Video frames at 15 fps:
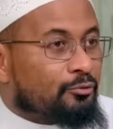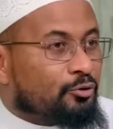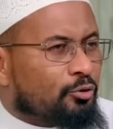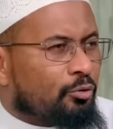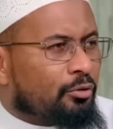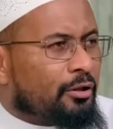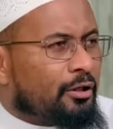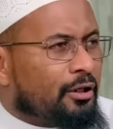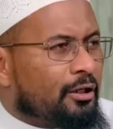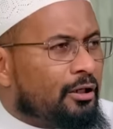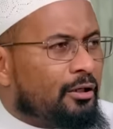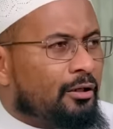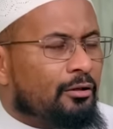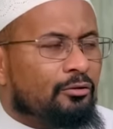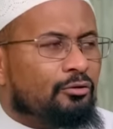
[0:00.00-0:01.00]
So
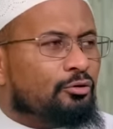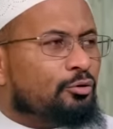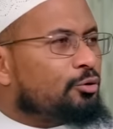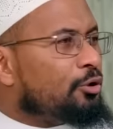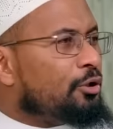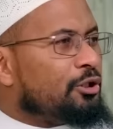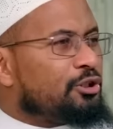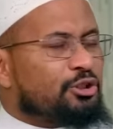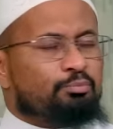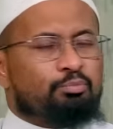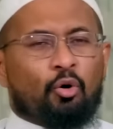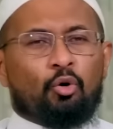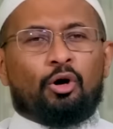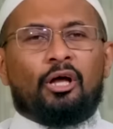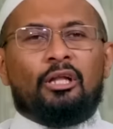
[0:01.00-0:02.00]
he
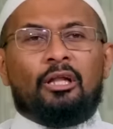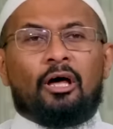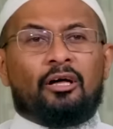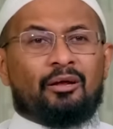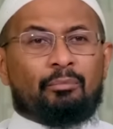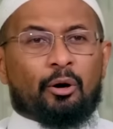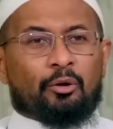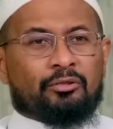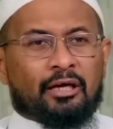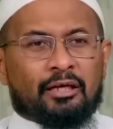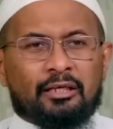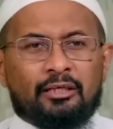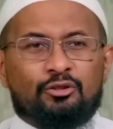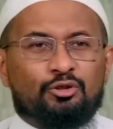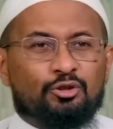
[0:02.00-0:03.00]
spoke a lot about that.
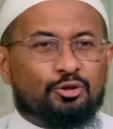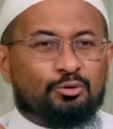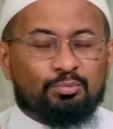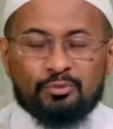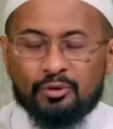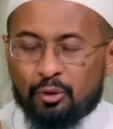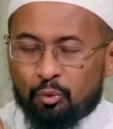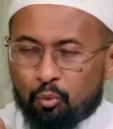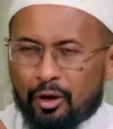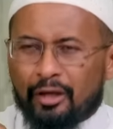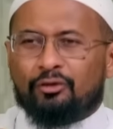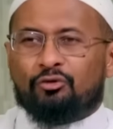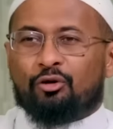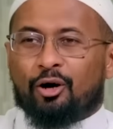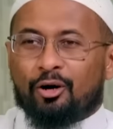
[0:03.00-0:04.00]
He
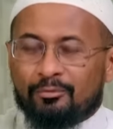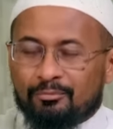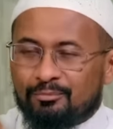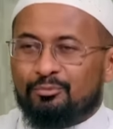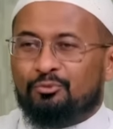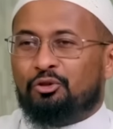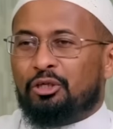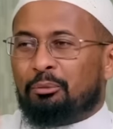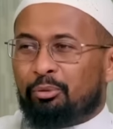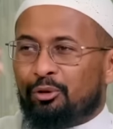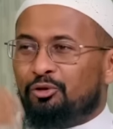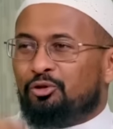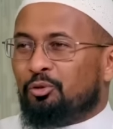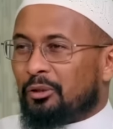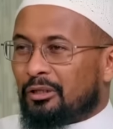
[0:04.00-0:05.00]
went deep
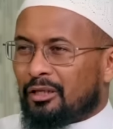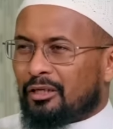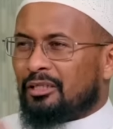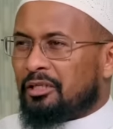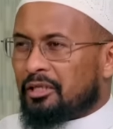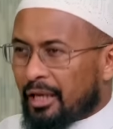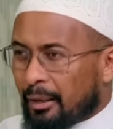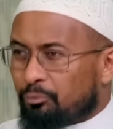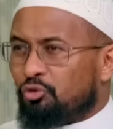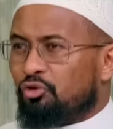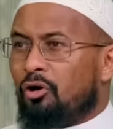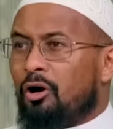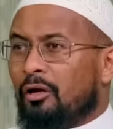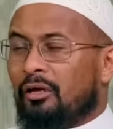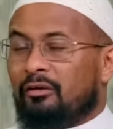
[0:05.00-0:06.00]
into it. Like he kept
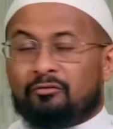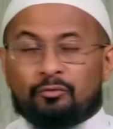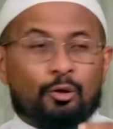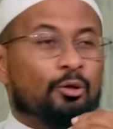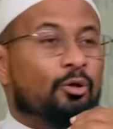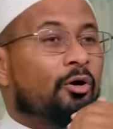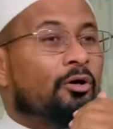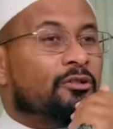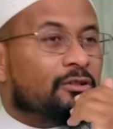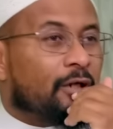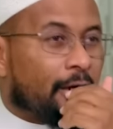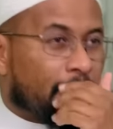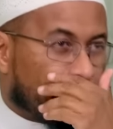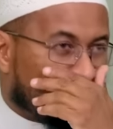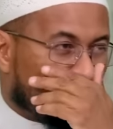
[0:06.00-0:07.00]
talking for a long
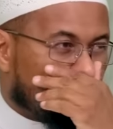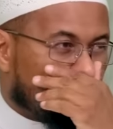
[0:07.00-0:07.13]
time,